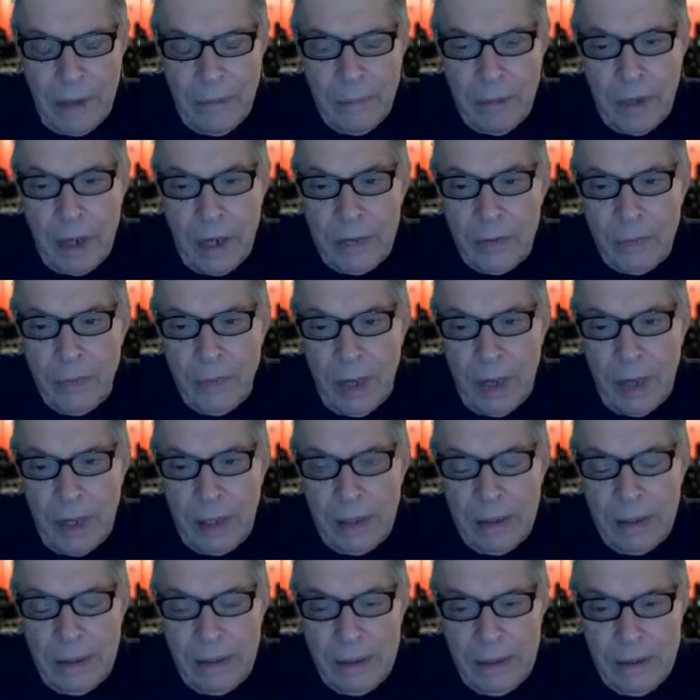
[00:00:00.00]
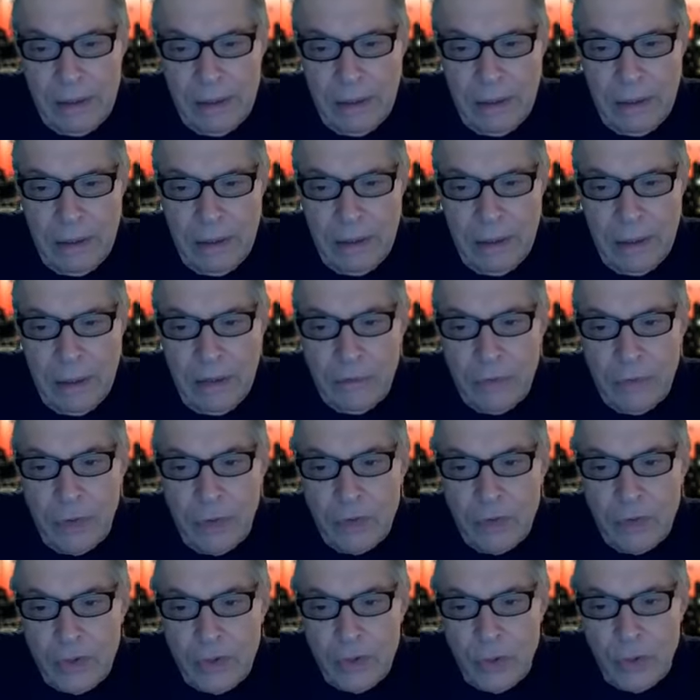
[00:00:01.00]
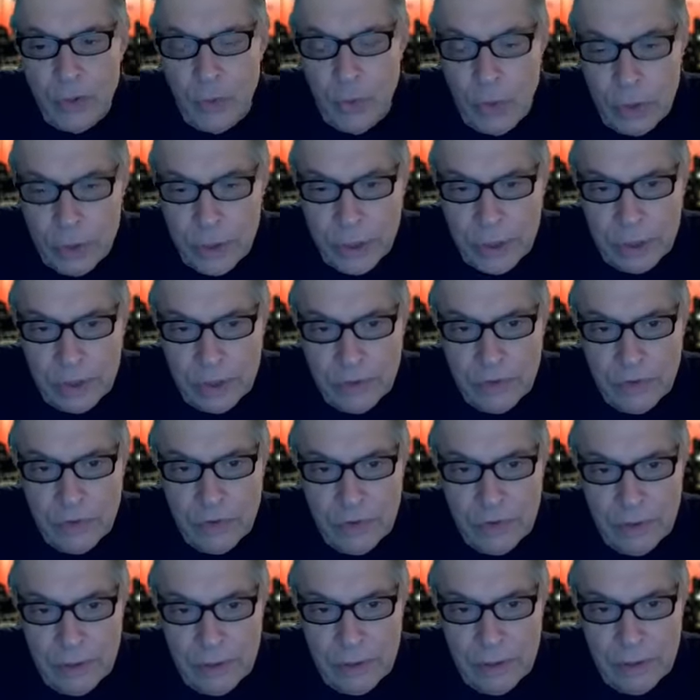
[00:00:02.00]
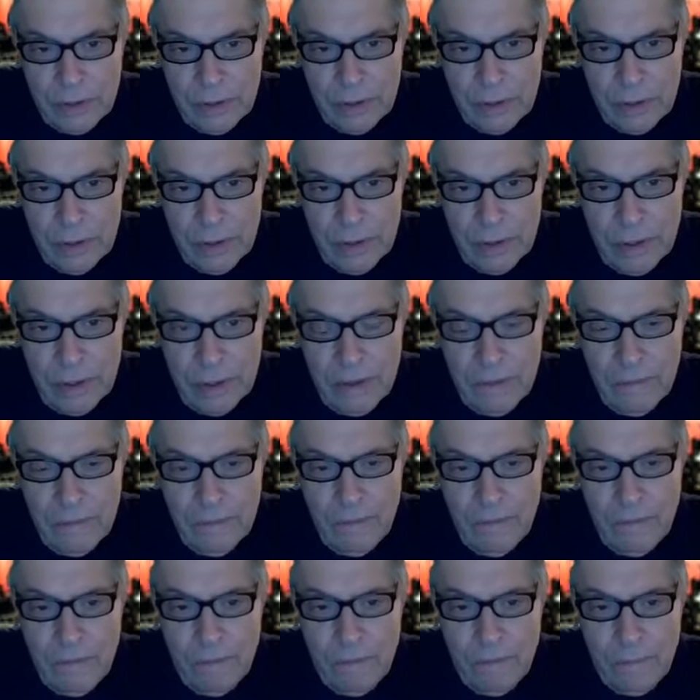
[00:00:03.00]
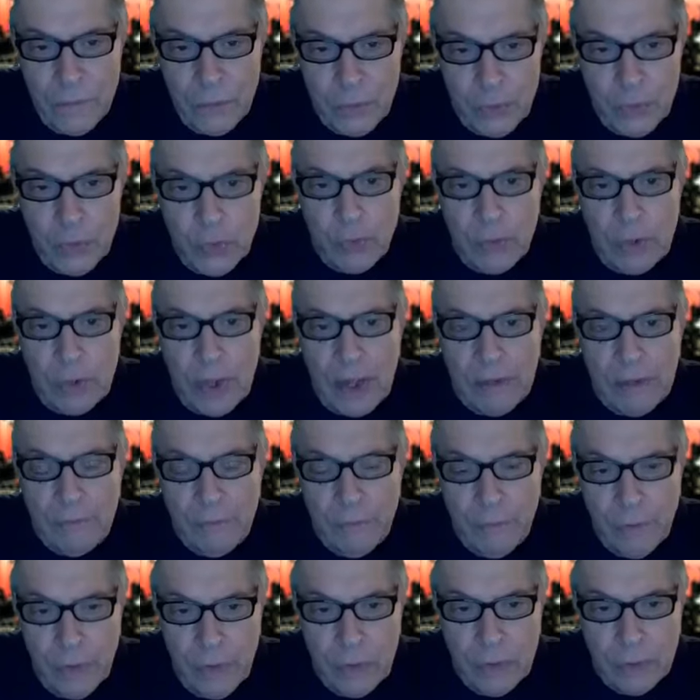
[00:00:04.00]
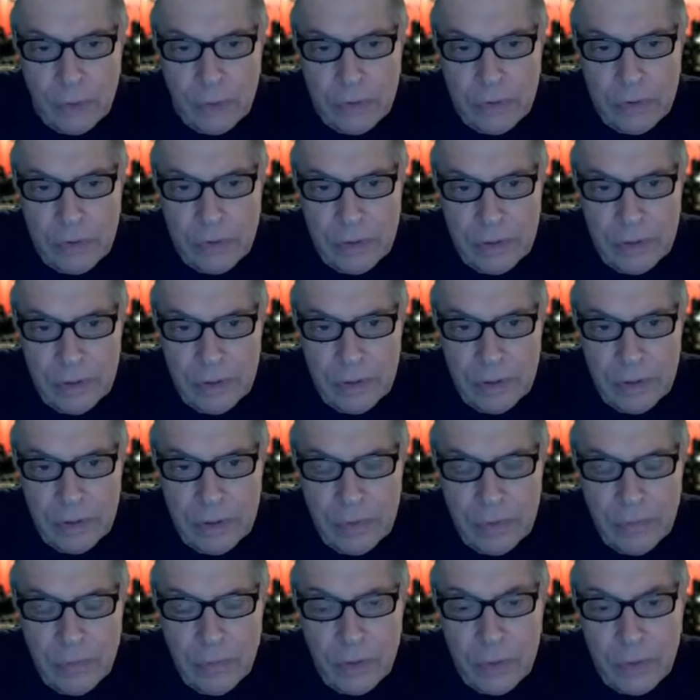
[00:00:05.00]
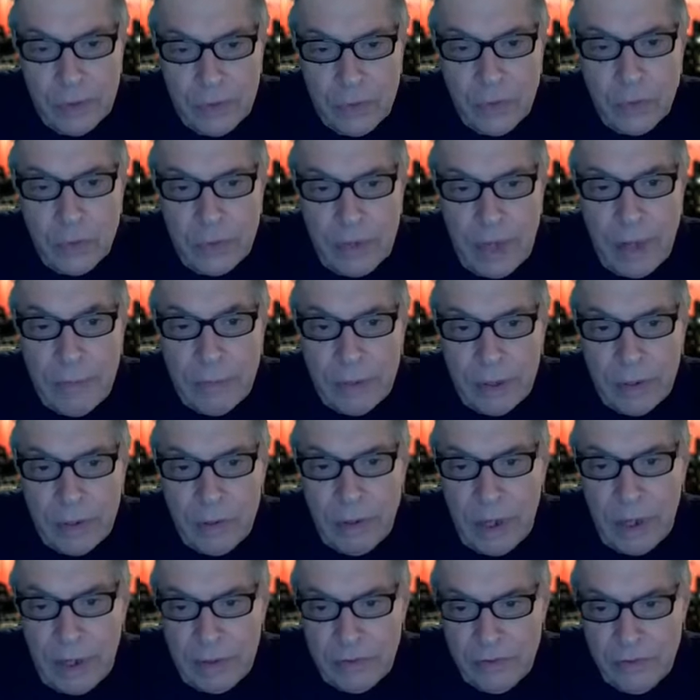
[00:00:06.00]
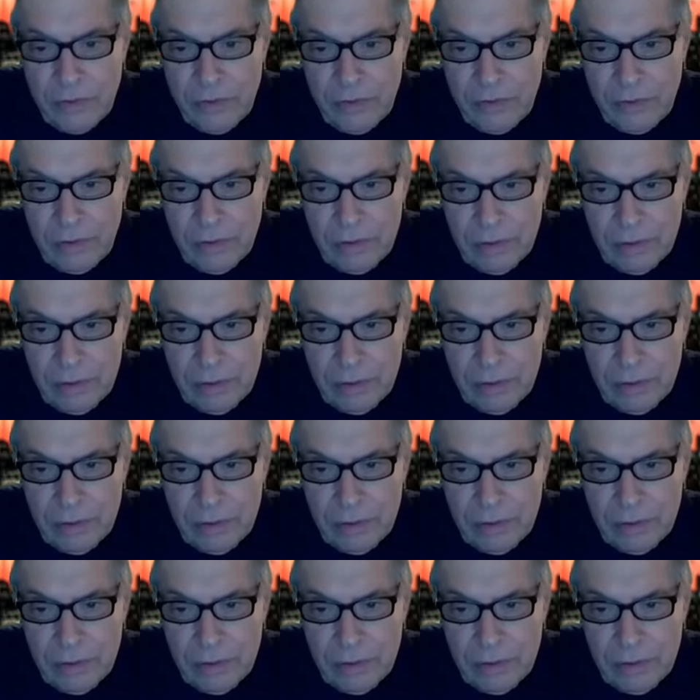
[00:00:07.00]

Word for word: By the way, if those Georgians do not vote for the two Democrats,